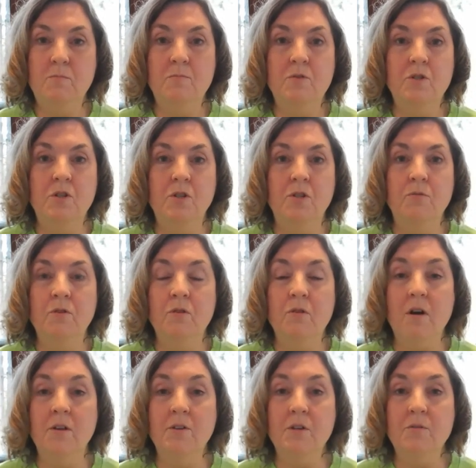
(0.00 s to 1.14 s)
children are
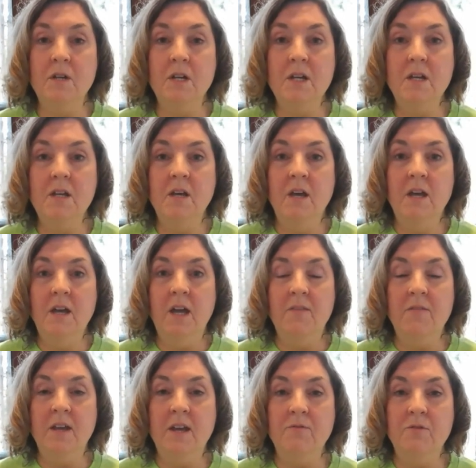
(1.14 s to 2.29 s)
all unique and they
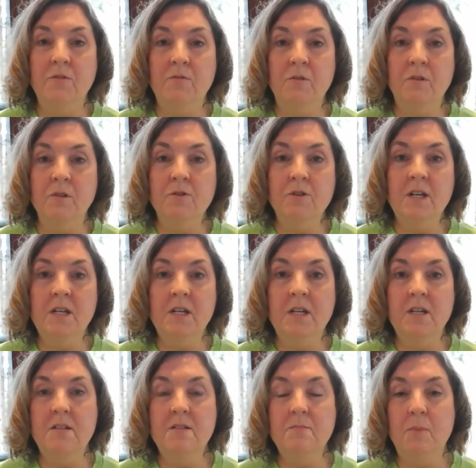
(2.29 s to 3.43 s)
have different learning
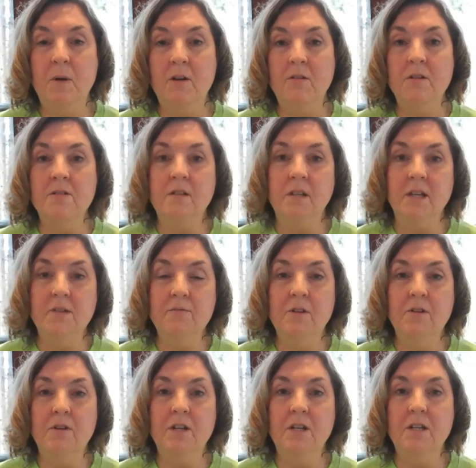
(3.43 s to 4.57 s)
needs. Parents love their
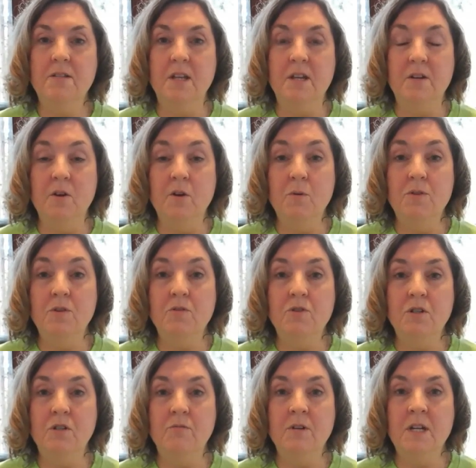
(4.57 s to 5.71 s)
kids. They know what their
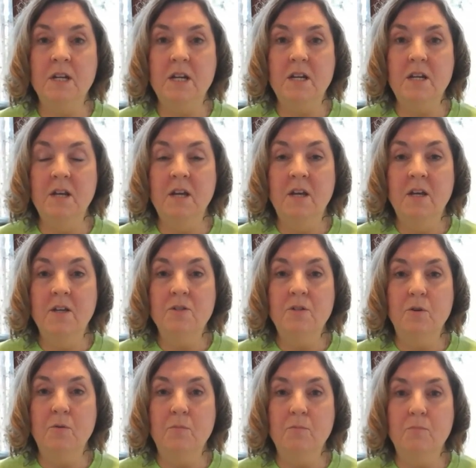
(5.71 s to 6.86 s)
children need.
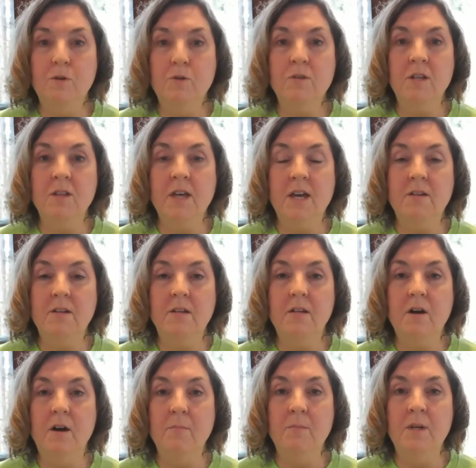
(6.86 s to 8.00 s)
So using that
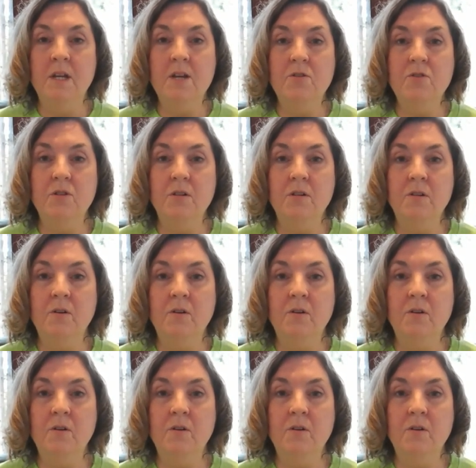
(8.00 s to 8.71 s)
combination,